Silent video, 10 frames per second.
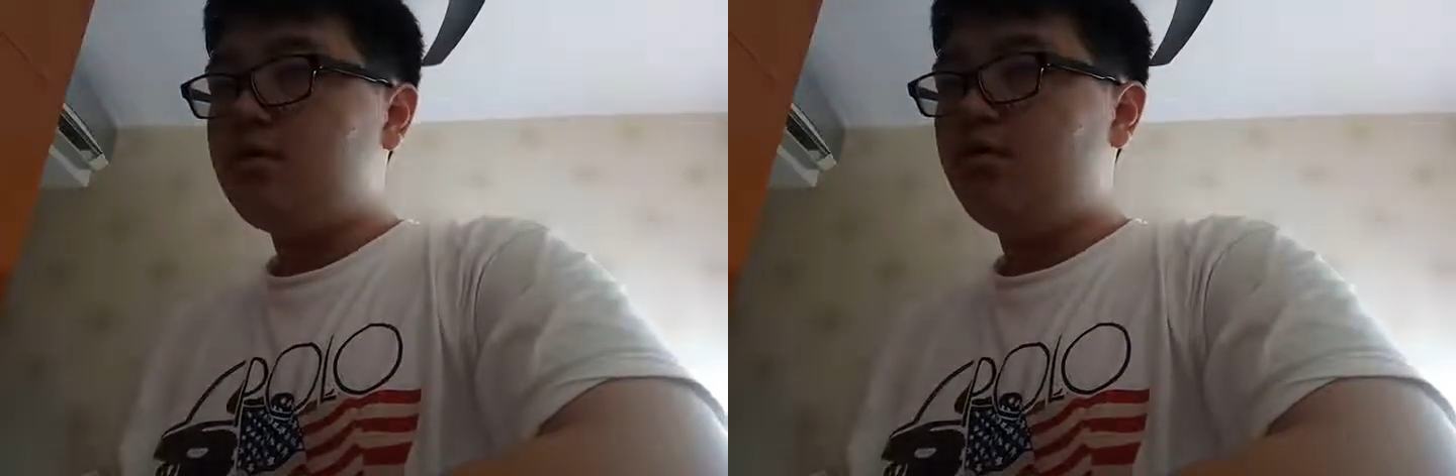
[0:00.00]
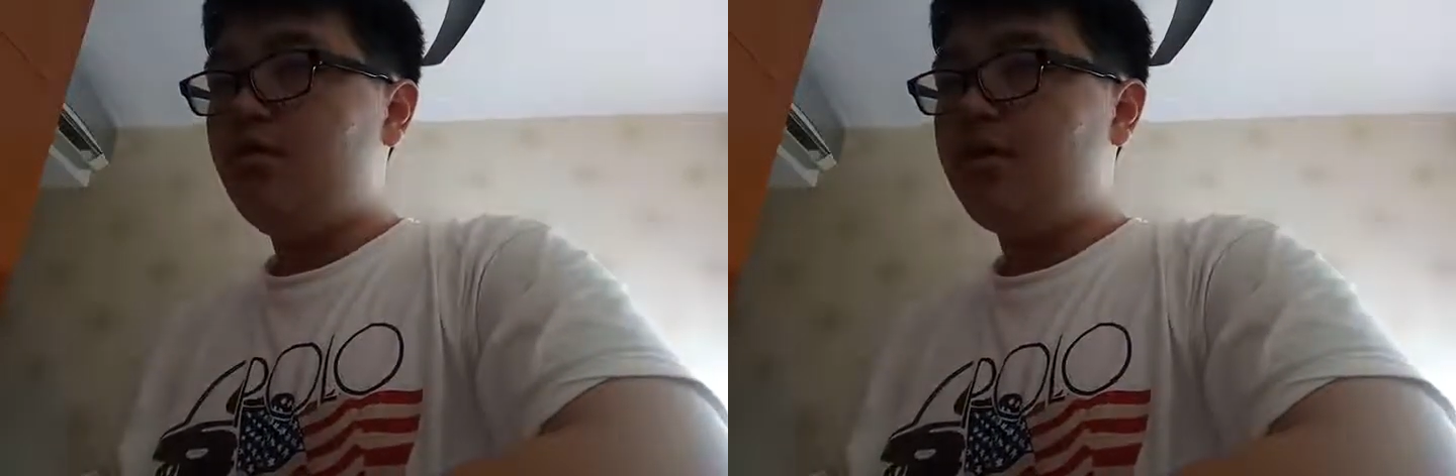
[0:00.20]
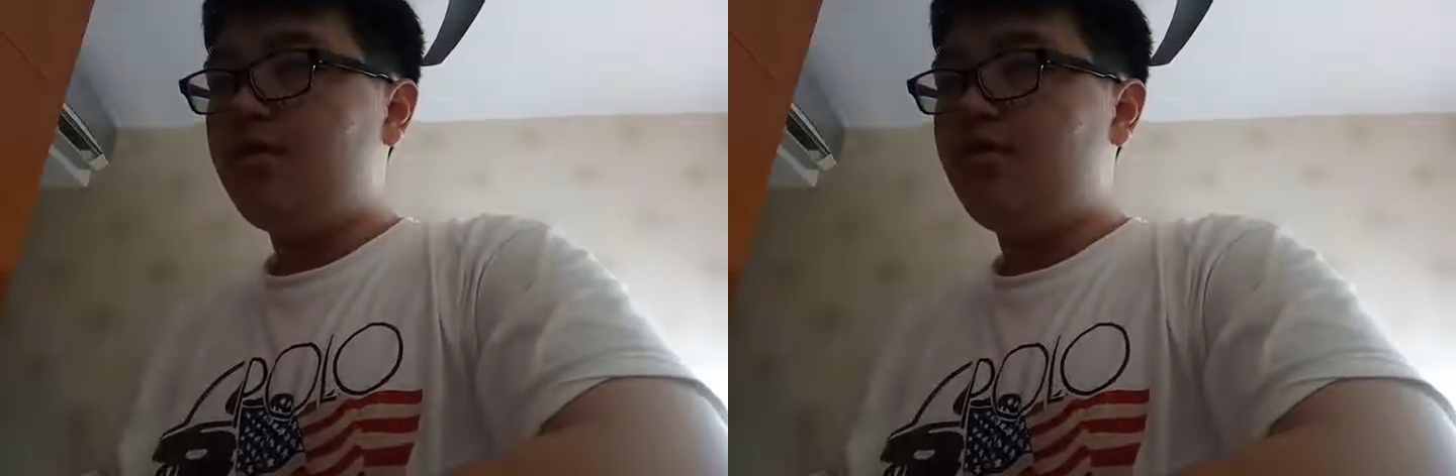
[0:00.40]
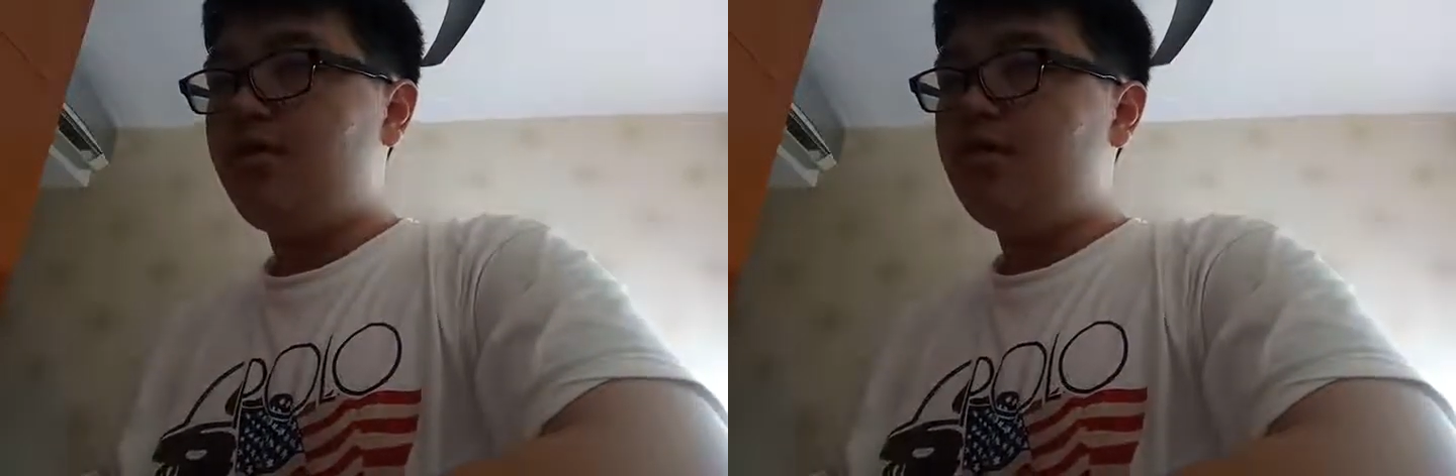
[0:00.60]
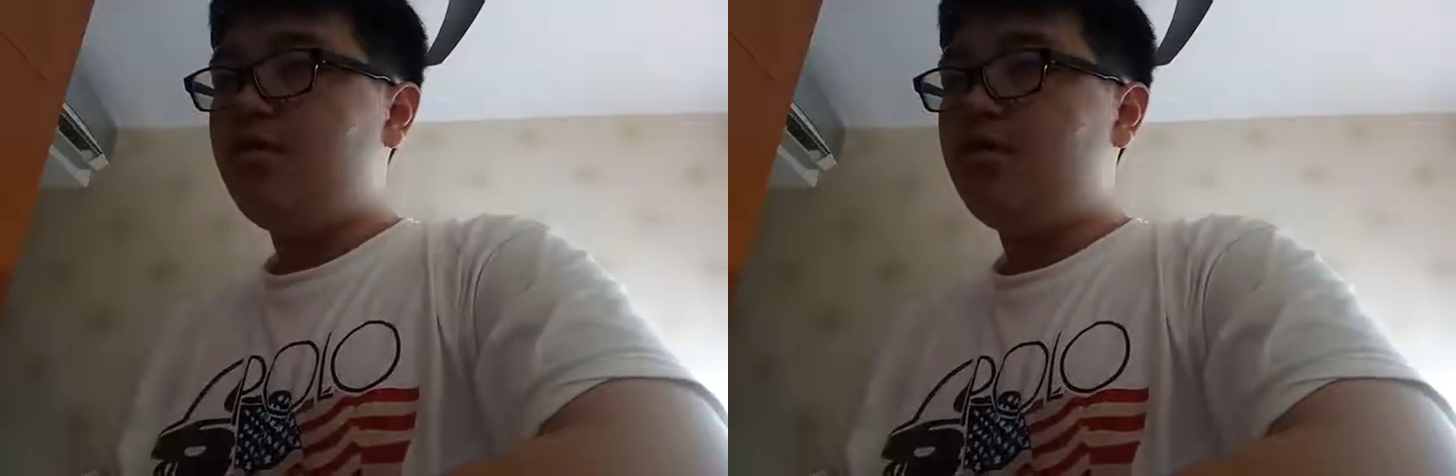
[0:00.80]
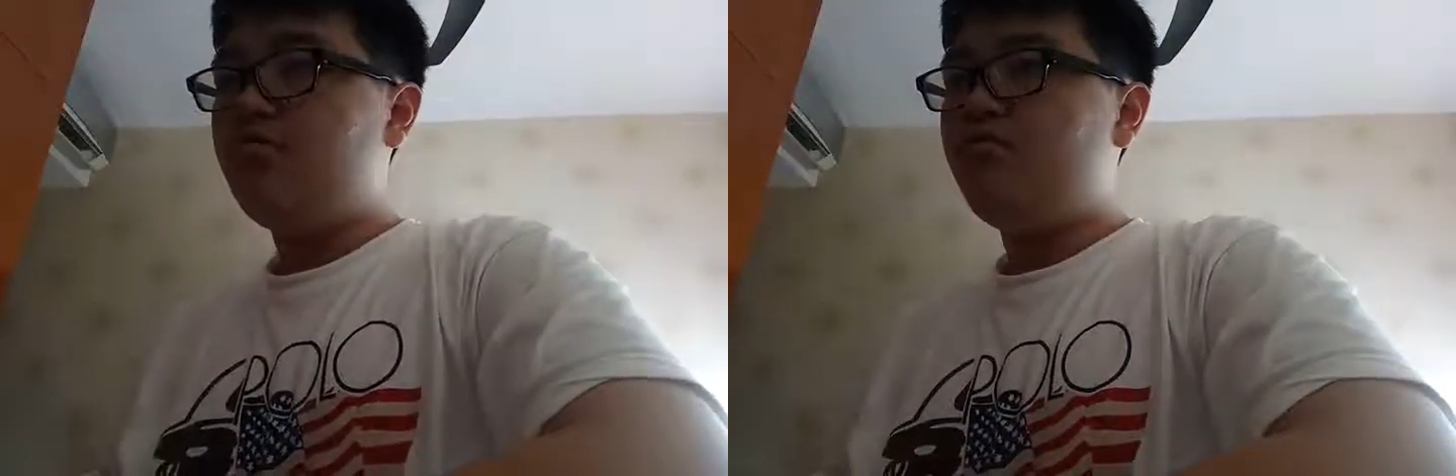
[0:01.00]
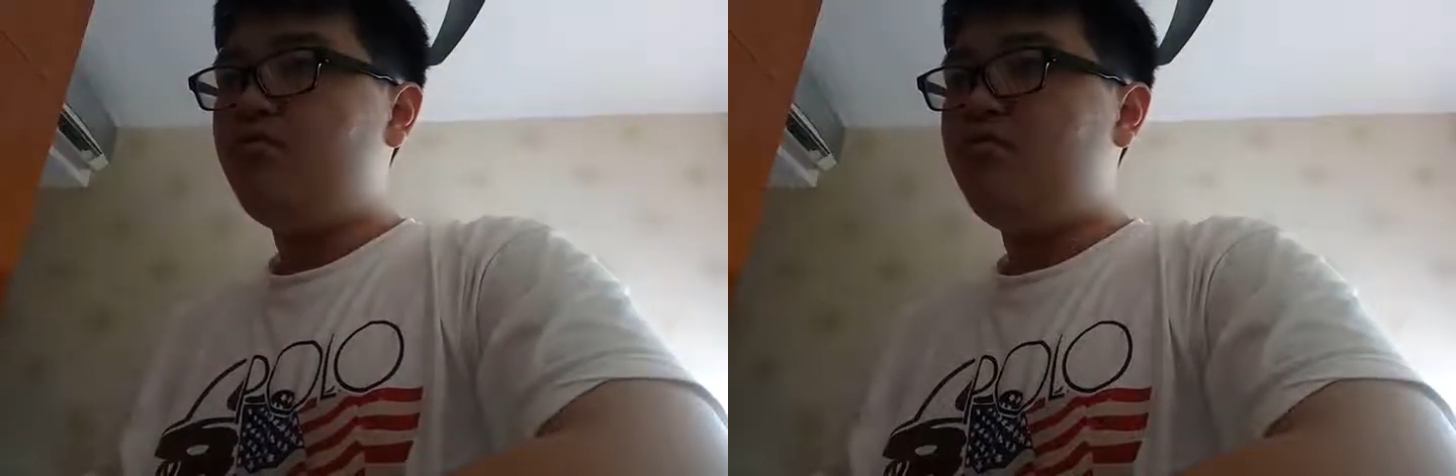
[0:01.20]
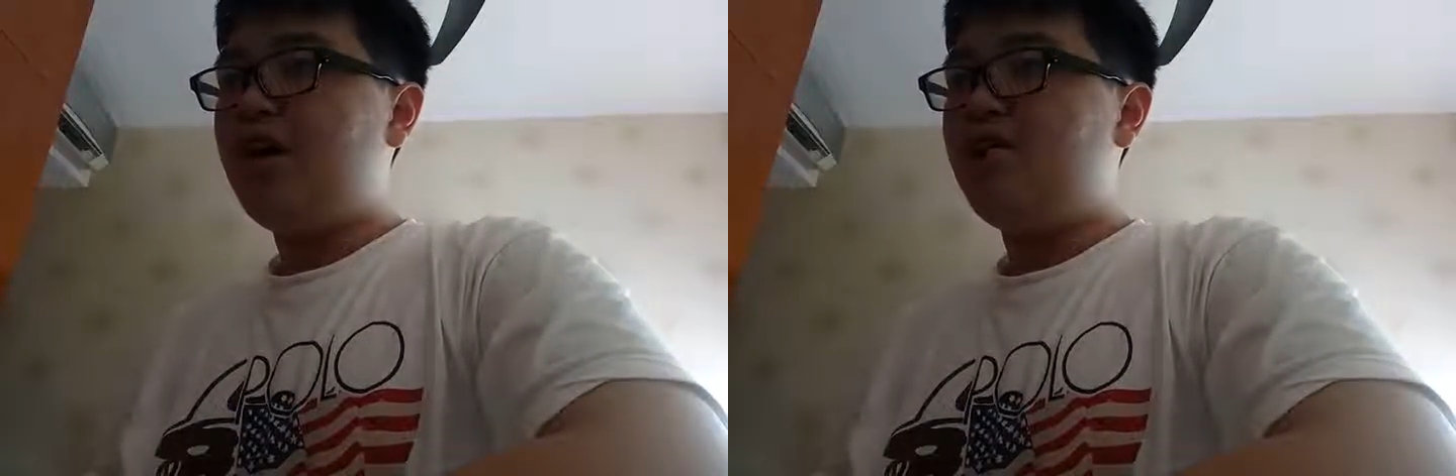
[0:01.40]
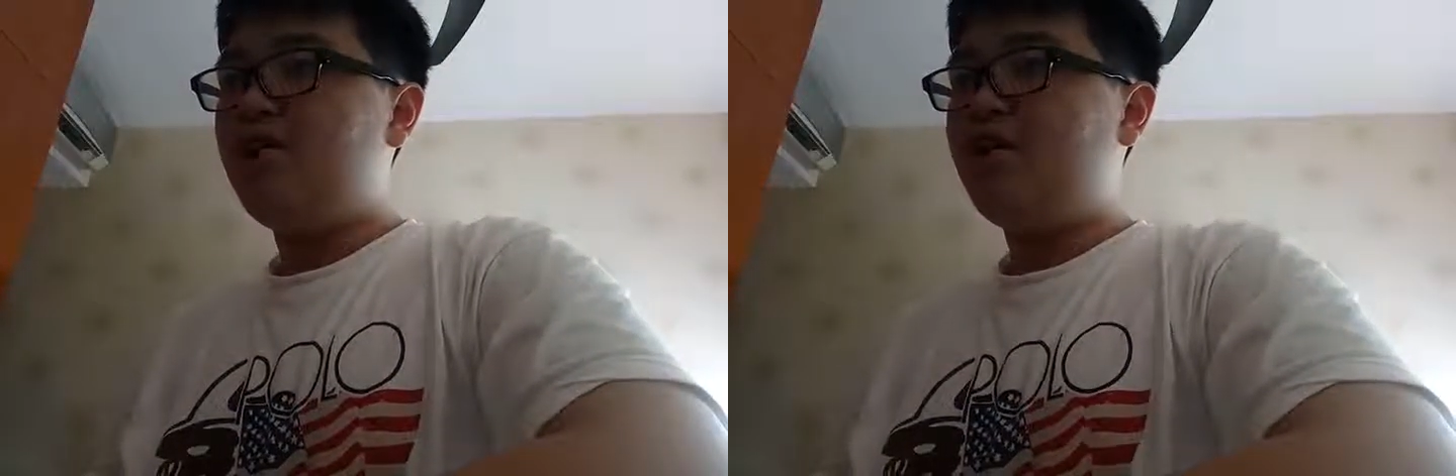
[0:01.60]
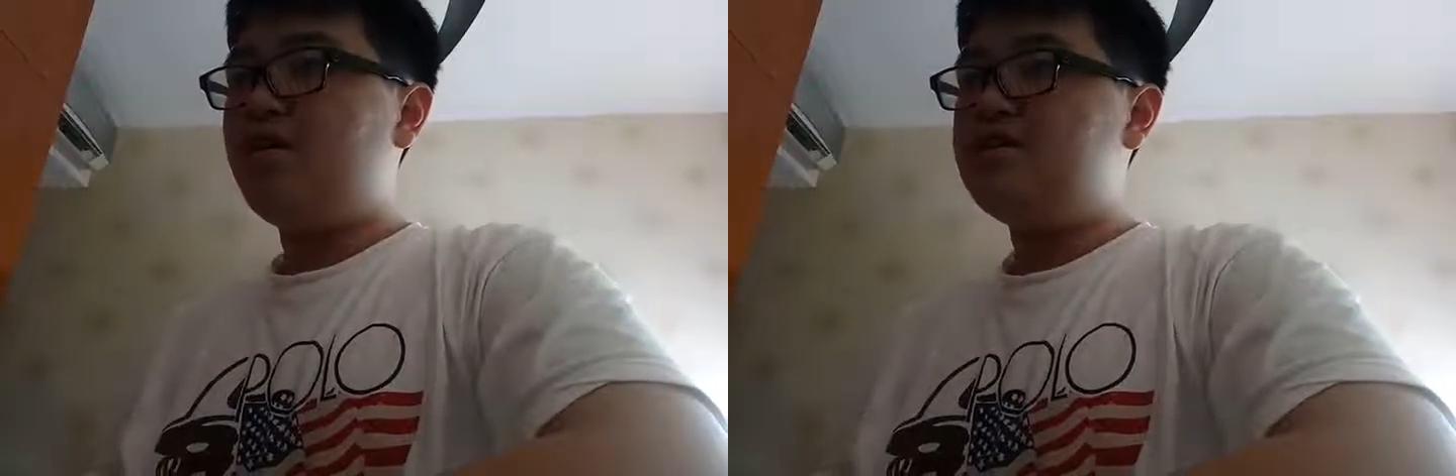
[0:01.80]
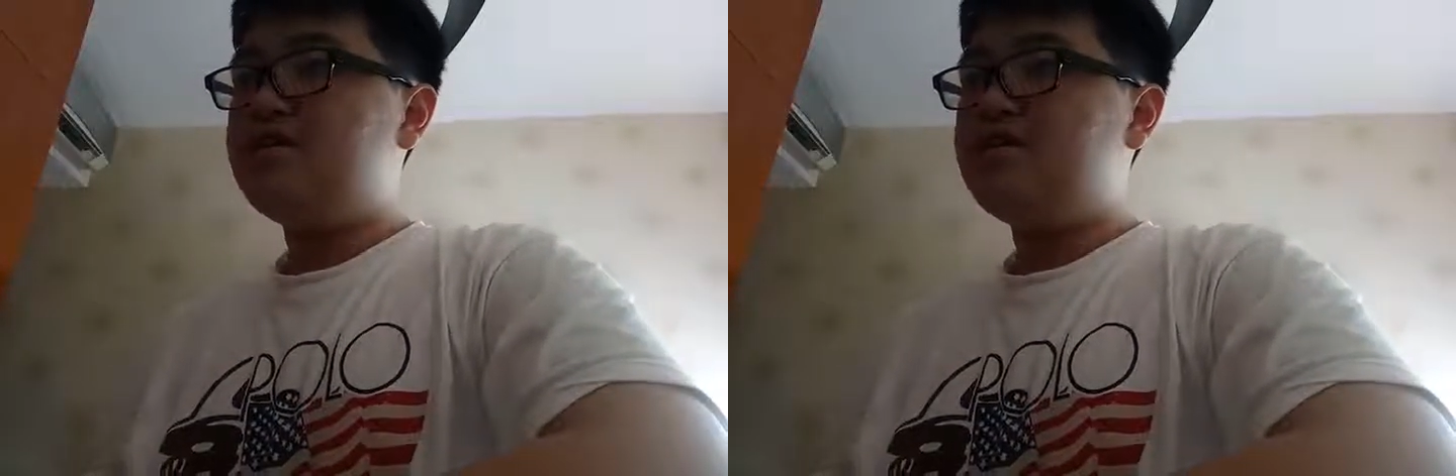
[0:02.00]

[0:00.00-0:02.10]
a wearable little power